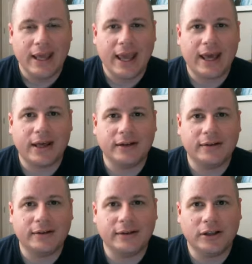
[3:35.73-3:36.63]

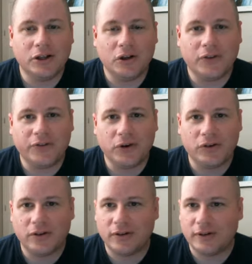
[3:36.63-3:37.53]
And the
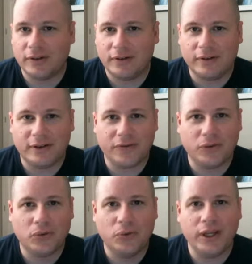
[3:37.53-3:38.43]
first
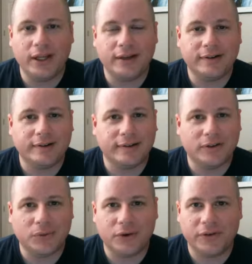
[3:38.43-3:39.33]
several weeks
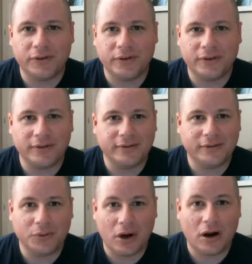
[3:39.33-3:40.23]
were
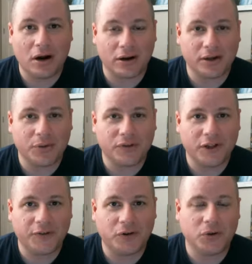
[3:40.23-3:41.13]
hard. It was
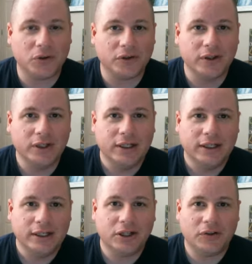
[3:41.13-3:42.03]
difficult.
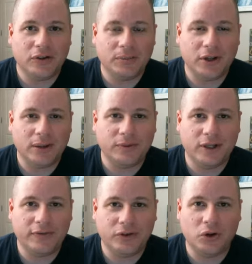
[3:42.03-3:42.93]
Sometimes it
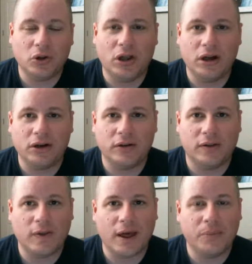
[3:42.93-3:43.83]
even took longer
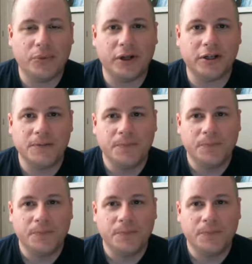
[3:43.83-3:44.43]
than that. But